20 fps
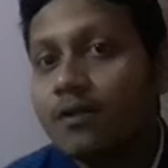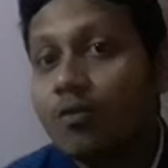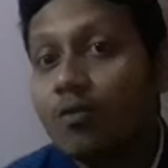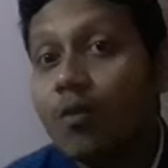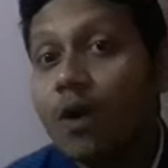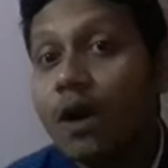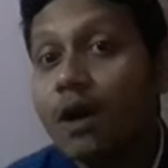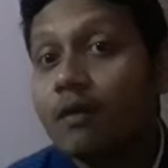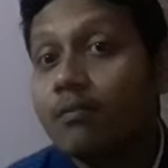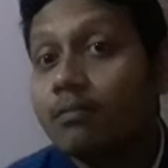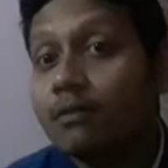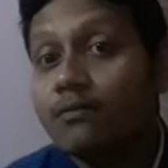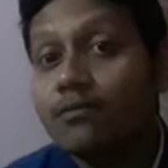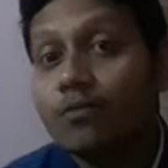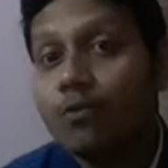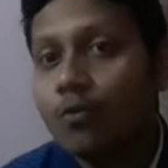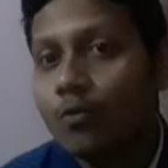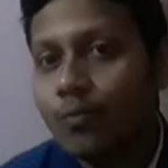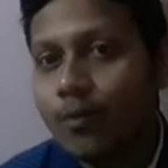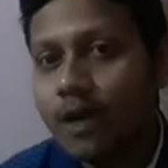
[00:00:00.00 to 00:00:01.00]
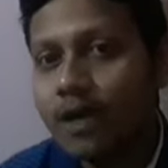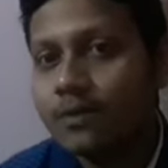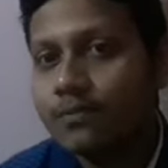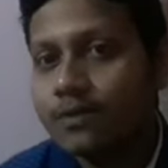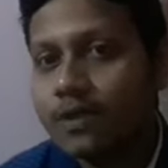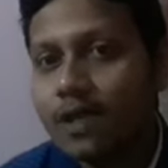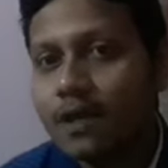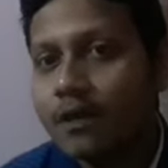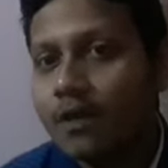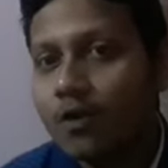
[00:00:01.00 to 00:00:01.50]
1 upon 4 pi
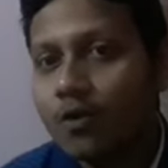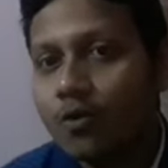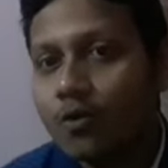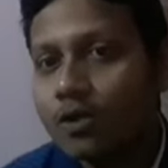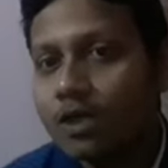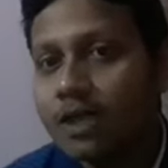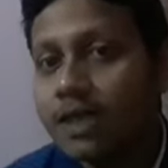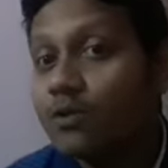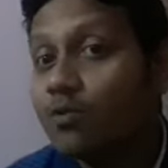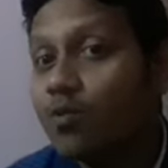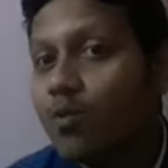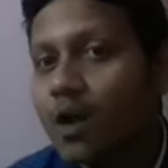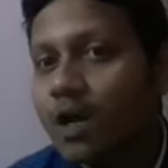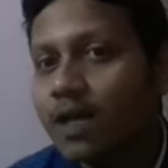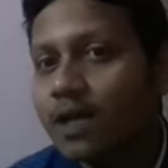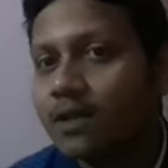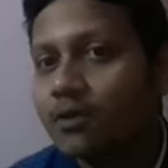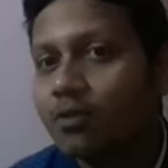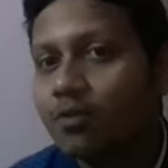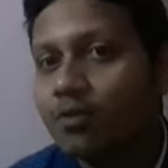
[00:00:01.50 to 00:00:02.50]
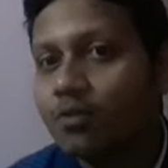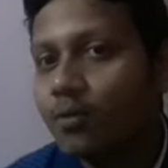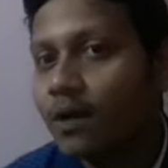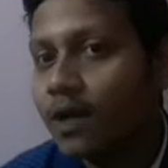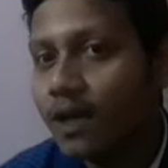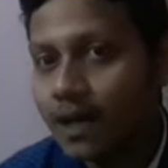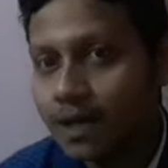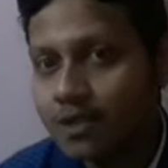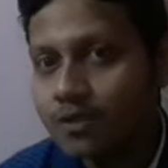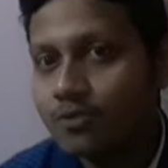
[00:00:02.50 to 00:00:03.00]
epsilon naught q1 q2
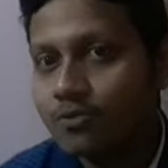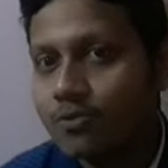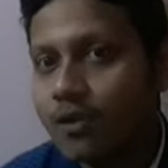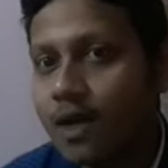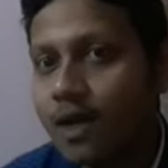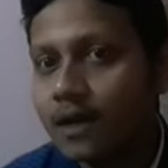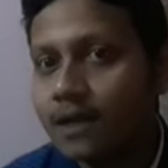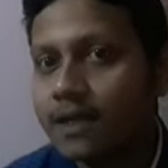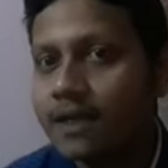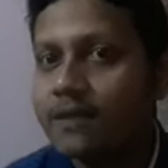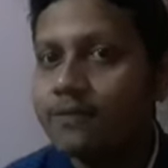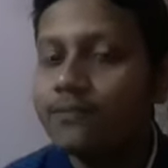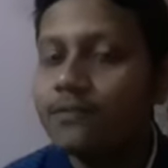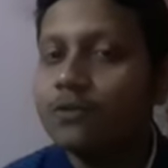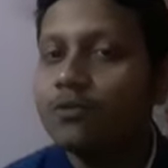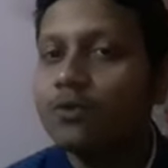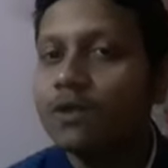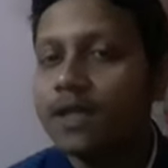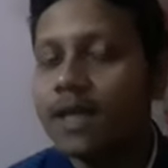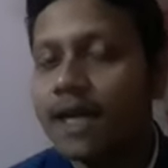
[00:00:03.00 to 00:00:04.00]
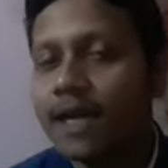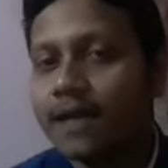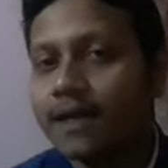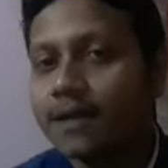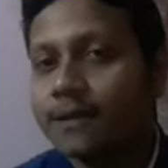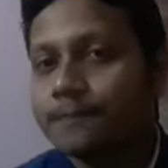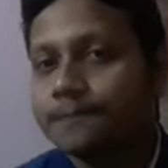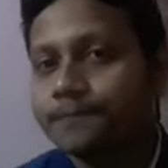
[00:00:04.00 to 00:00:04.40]
by r square. If you take,